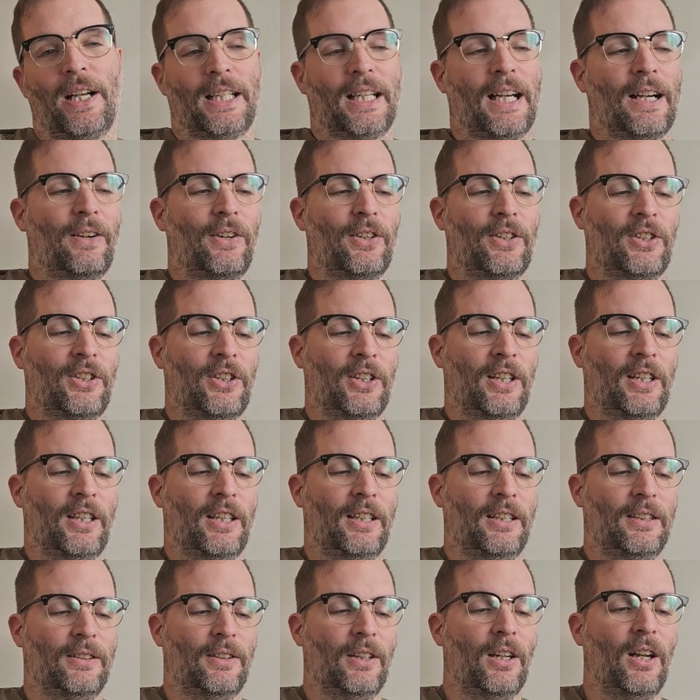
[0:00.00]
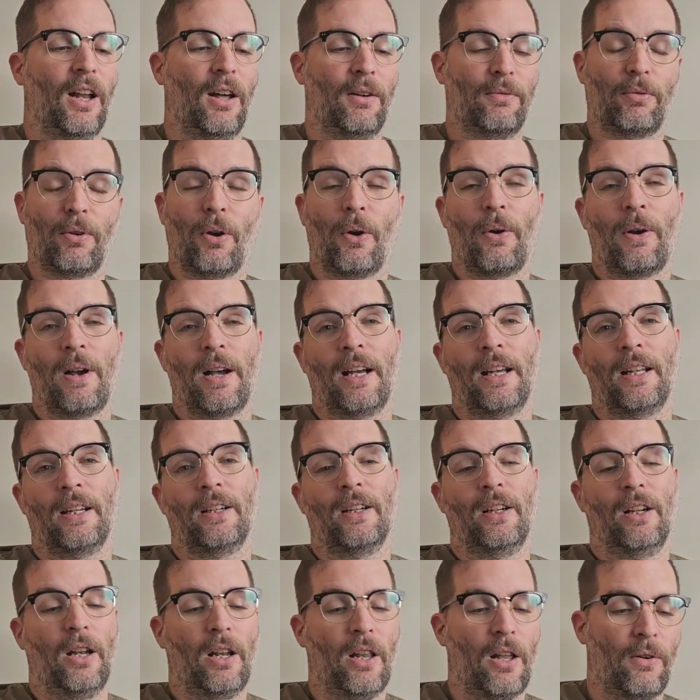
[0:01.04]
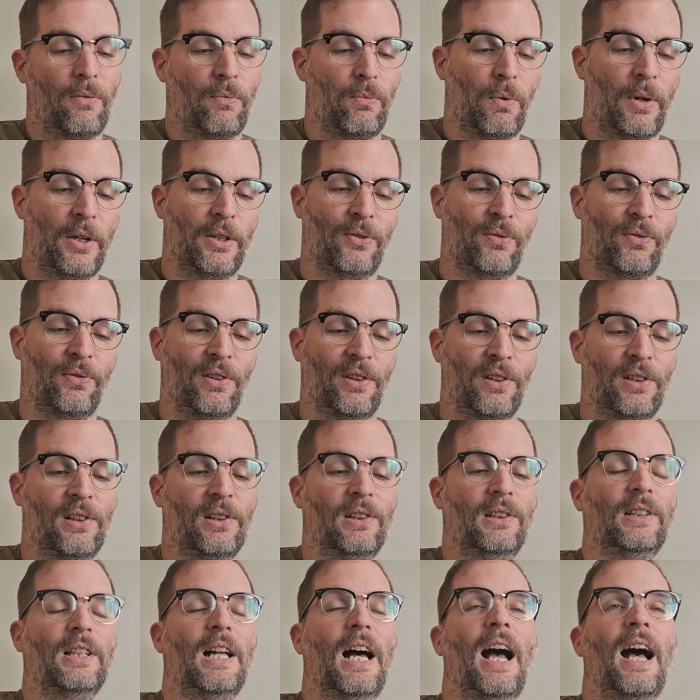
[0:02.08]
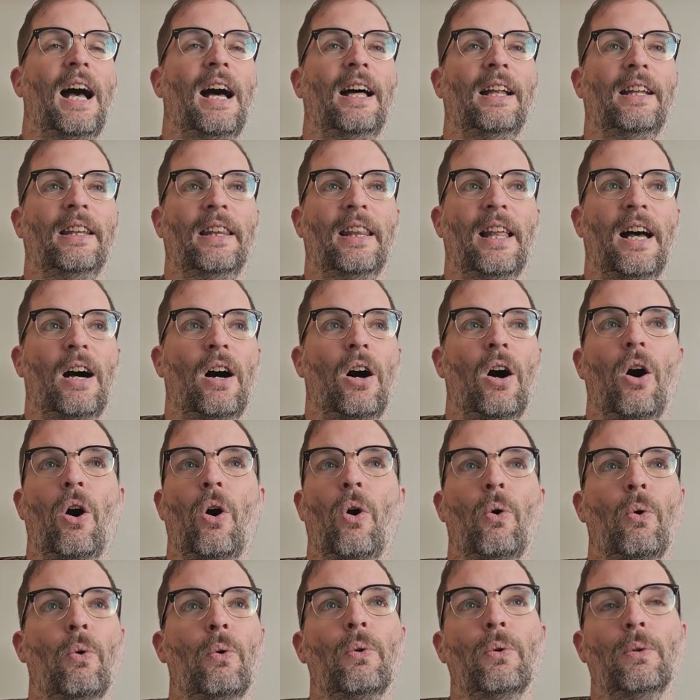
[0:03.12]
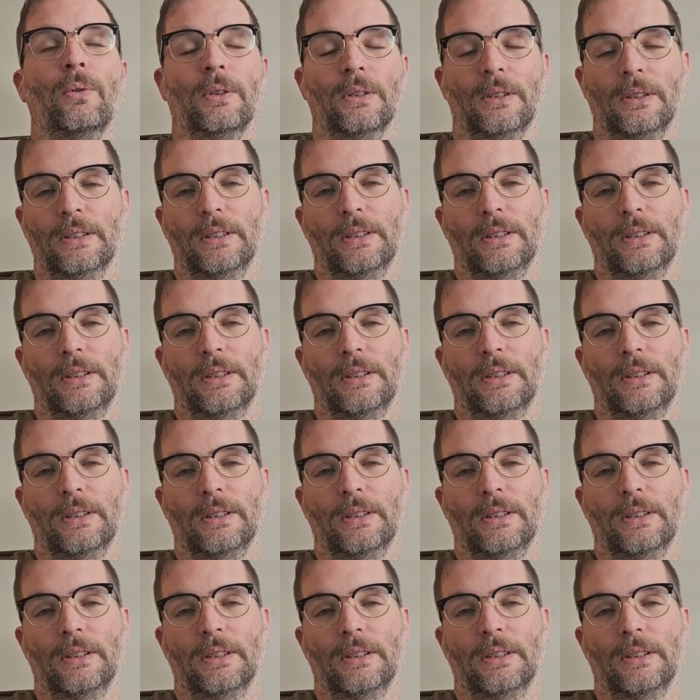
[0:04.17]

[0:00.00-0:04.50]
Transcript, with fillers: character, love Rohan, love Wistful, and that whole